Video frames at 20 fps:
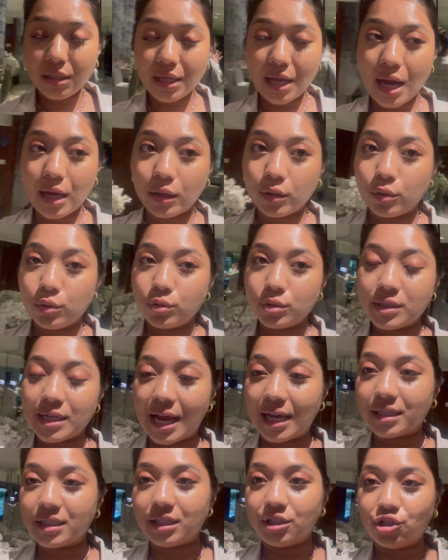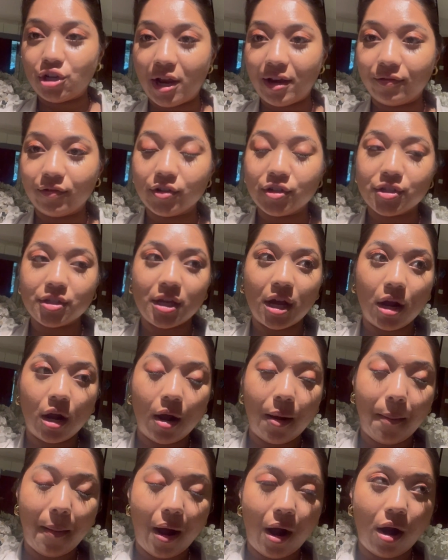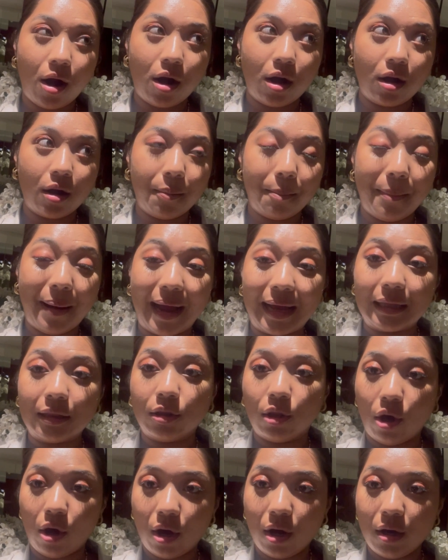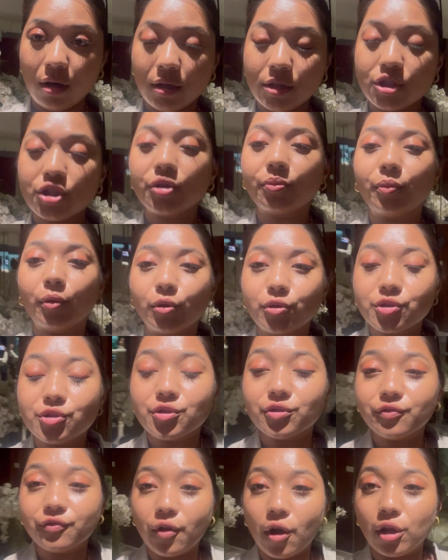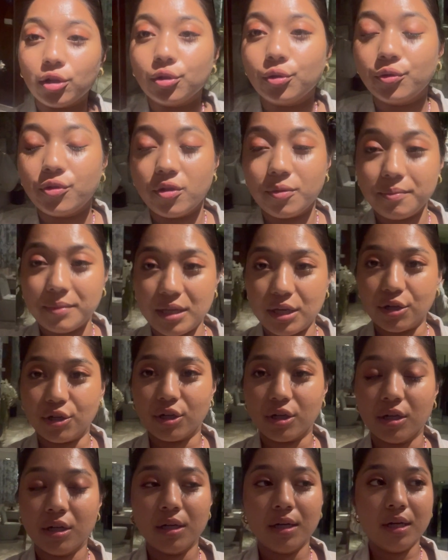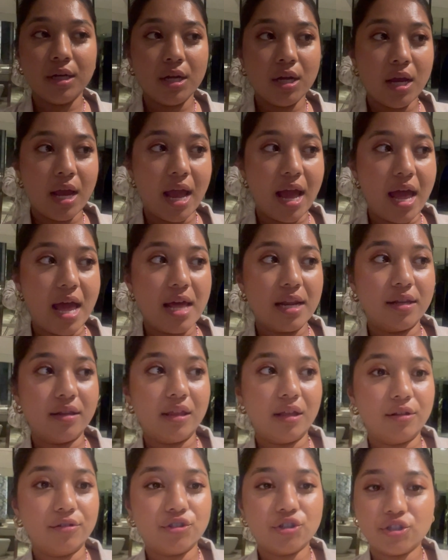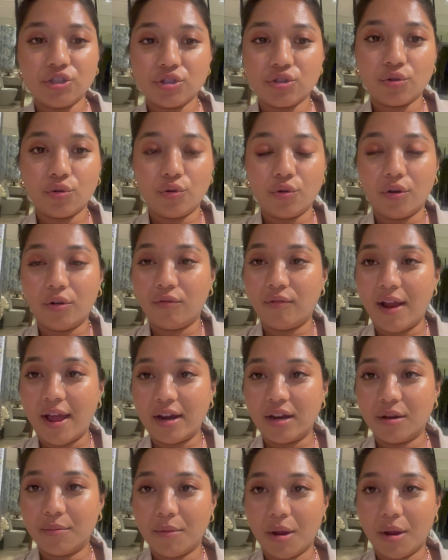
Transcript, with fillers: Yaku taxi drivers are by law supposed to follow the meter and they'll just throw a random